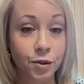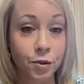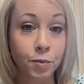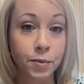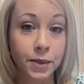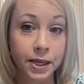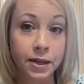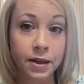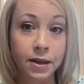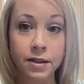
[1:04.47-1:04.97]
do
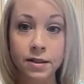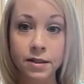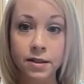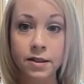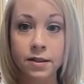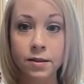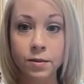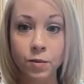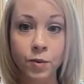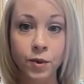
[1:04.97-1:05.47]
because
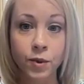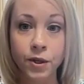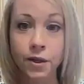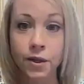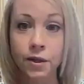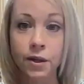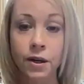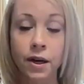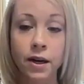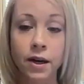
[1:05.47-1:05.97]

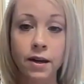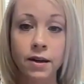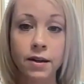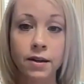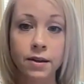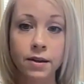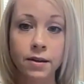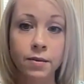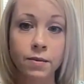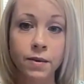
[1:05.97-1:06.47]
we're a
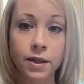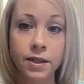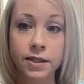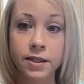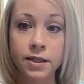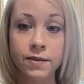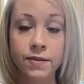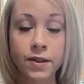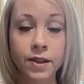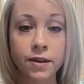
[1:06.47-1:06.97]

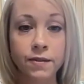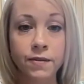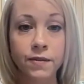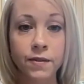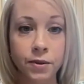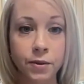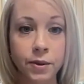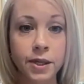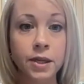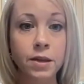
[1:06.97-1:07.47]
relatively
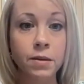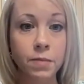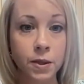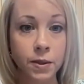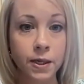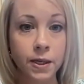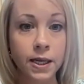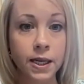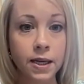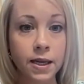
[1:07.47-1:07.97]
affluent
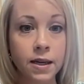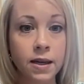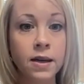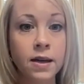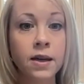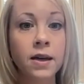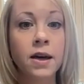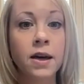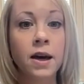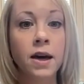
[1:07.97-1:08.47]
community
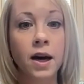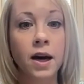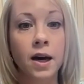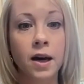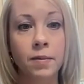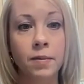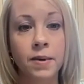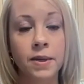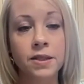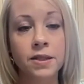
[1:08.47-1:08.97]

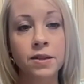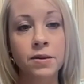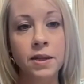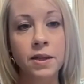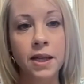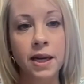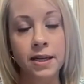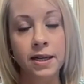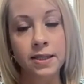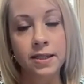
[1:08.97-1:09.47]
um, and so a
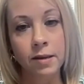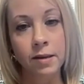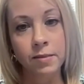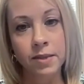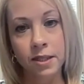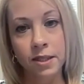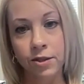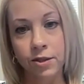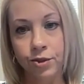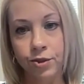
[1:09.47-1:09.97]
lot of times
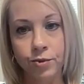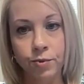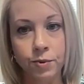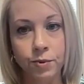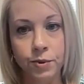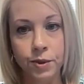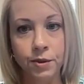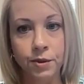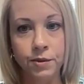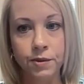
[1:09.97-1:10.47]
districts
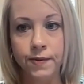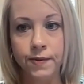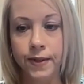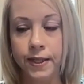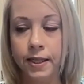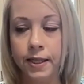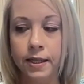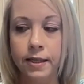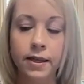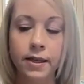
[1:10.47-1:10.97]
will use
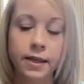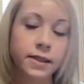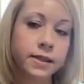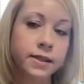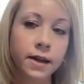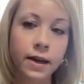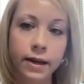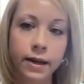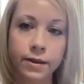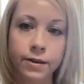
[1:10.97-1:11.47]
funding like
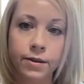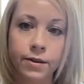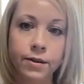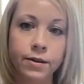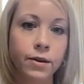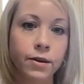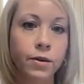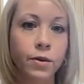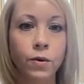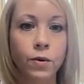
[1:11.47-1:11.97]

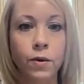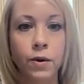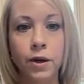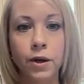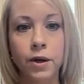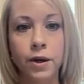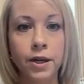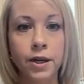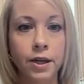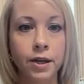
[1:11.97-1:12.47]
title
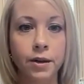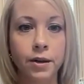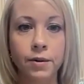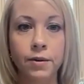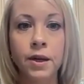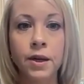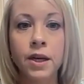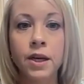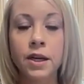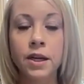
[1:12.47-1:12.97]
or you know
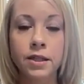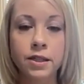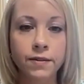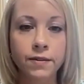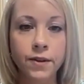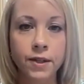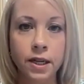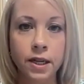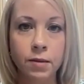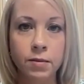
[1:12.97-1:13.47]

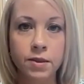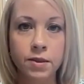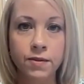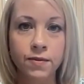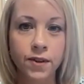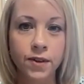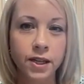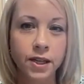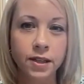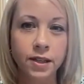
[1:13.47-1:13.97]
different types of
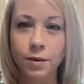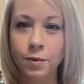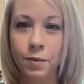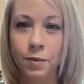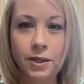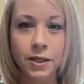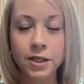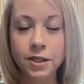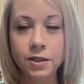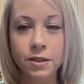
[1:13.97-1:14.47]
funding that
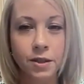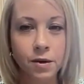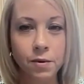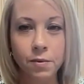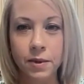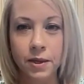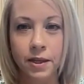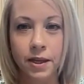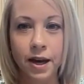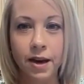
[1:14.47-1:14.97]
we just don't
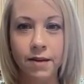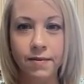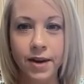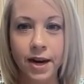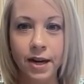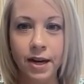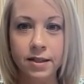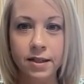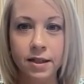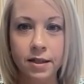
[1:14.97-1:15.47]
really have
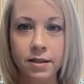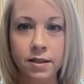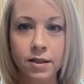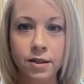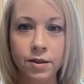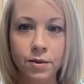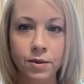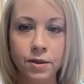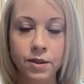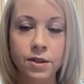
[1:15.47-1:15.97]
access
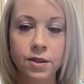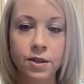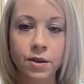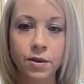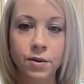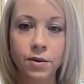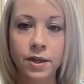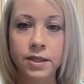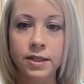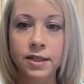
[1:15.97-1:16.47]
to and
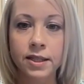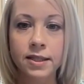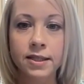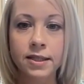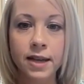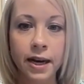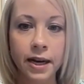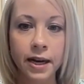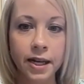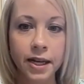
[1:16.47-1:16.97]
so it's
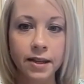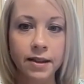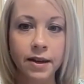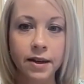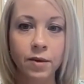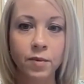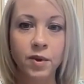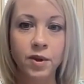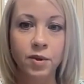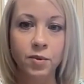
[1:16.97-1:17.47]
exciting
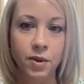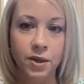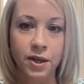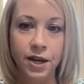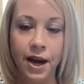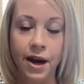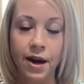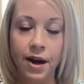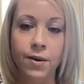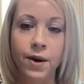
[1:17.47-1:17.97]
that we will
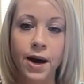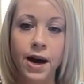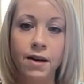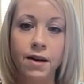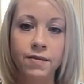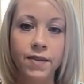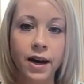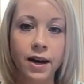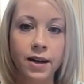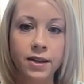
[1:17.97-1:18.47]
now
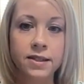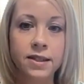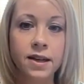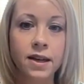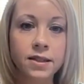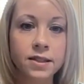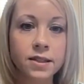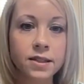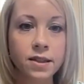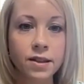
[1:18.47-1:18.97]
have
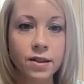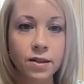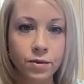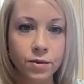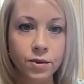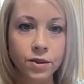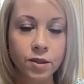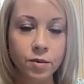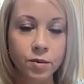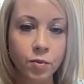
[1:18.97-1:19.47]
access to
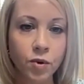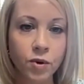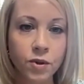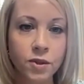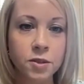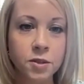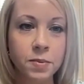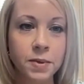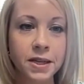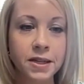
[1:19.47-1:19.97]
those
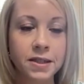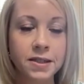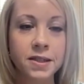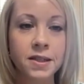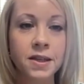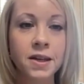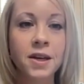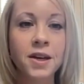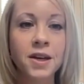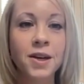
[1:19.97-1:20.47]
supports because
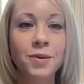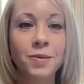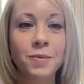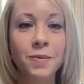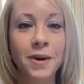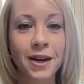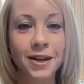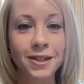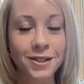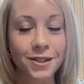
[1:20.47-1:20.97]

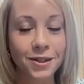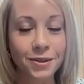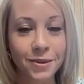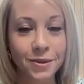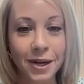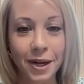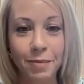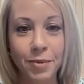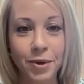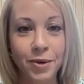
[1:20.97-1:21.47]
as you
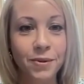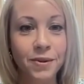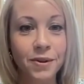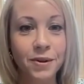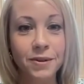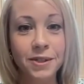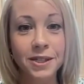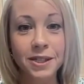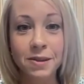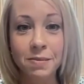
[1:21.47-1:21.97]
and I both
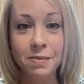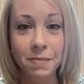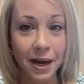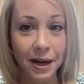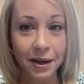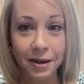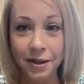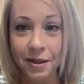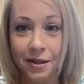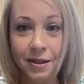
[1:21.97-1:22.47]
know it doesn't
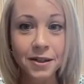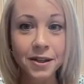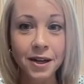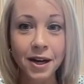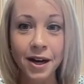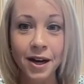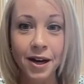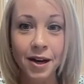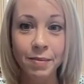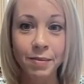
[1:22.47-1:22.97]
matter
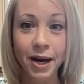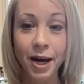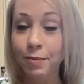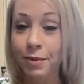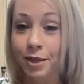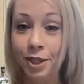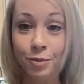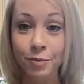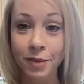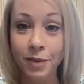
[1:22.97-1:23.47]
um, how
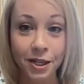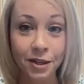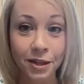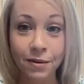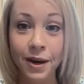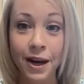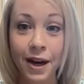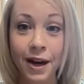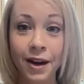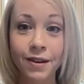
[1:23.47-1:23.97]
much money
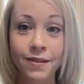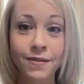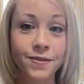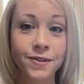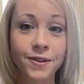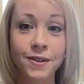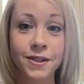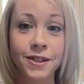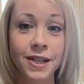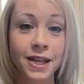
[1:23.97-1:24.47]
you have
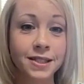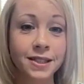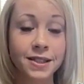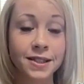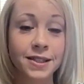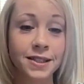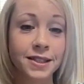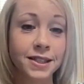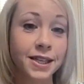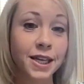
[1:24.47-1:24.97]
you, that
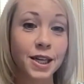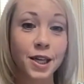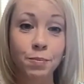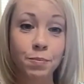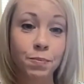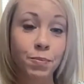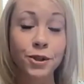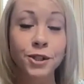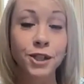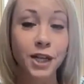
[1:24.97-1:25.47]
doesn't
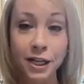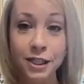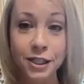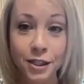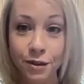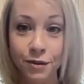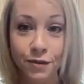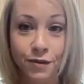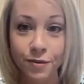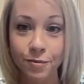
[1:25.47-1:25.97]
keep protect
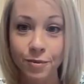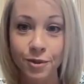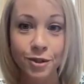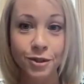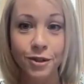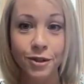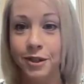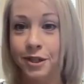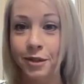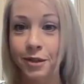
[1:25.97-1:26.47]
you from
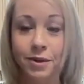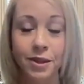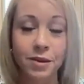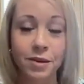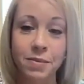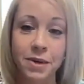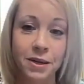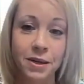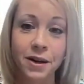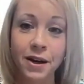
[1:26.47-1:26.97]
struggling with a
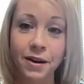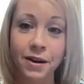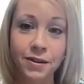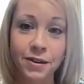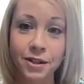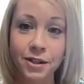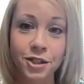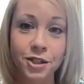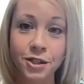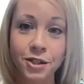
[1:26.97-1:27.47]
mental health
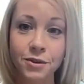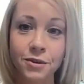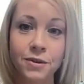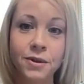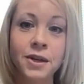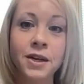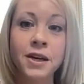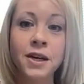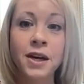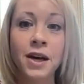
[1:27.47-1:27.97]
issue
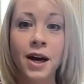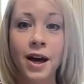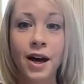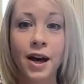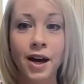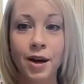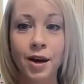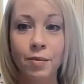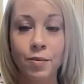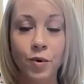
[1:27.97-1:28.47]

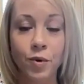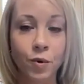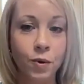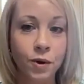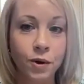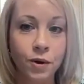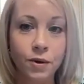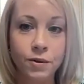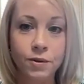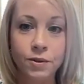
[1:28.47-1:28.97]
um, or
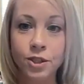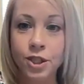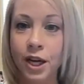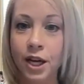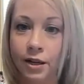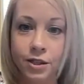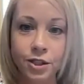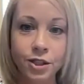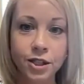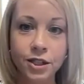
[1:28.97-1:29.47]
core
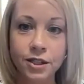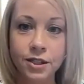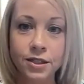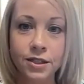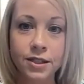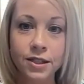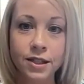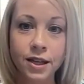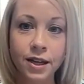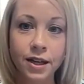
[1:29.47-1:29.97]

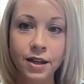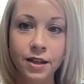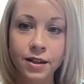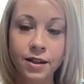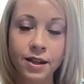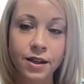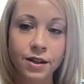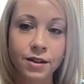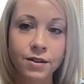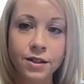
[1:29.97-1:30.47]
challenges that,
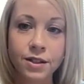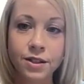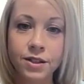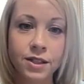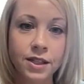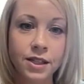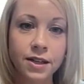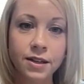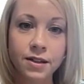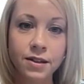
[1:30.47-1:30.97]
that you just
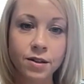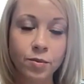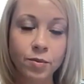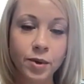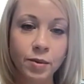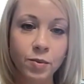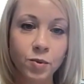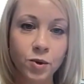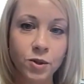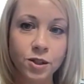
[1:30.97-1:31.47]
need a little
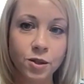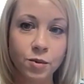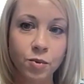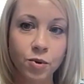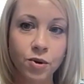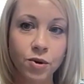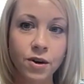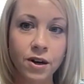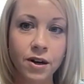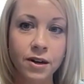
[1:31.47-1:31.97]
bit more
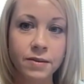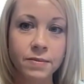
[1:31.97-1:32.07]
support